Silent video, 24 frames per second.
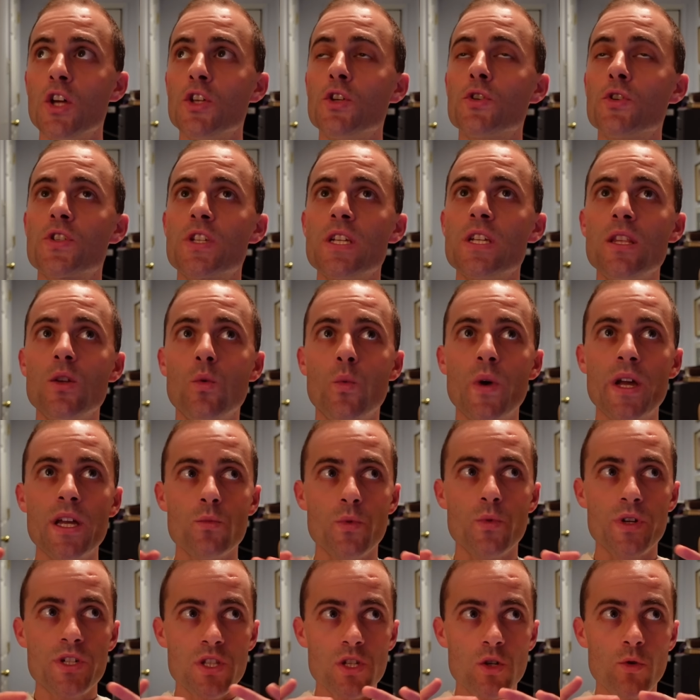You'll see the way
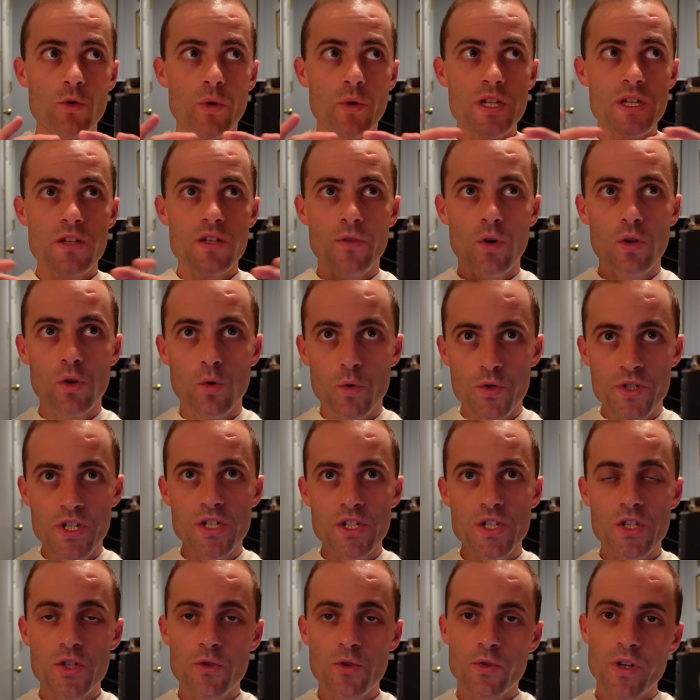in which the grace of our Lord
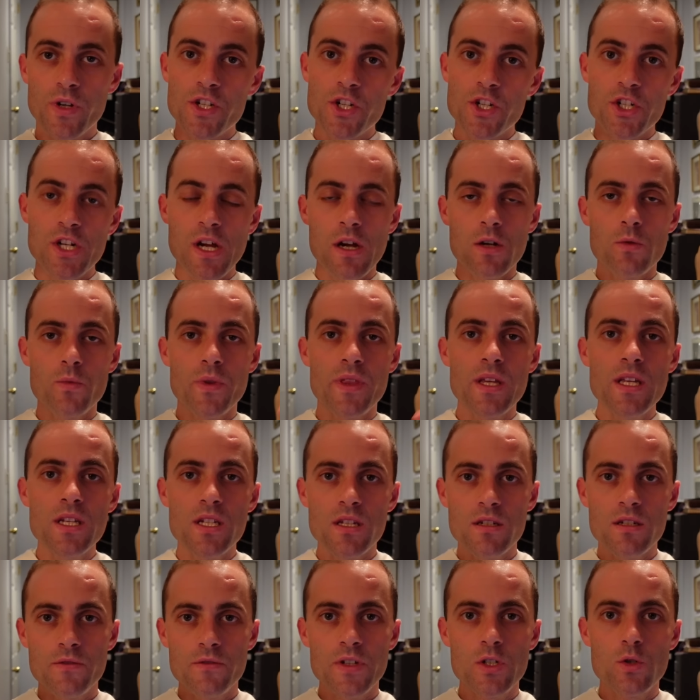Jesus Christ shared with
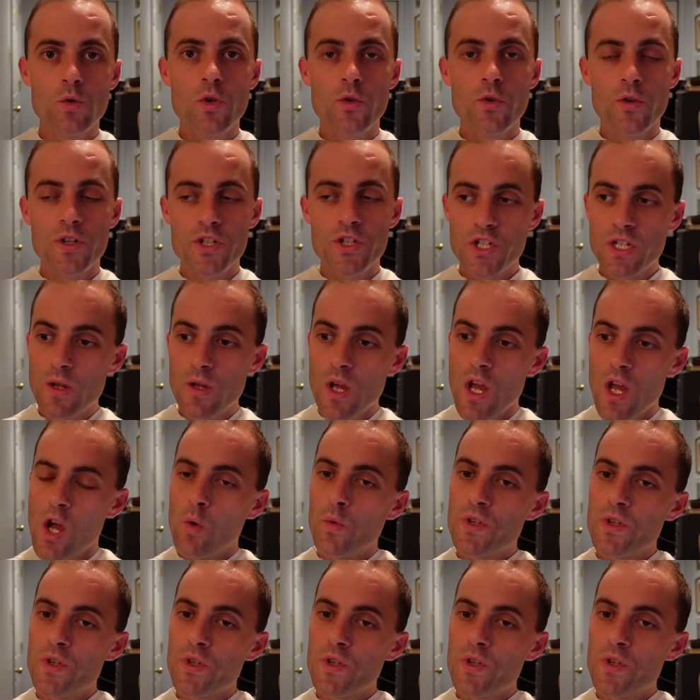each individual Christian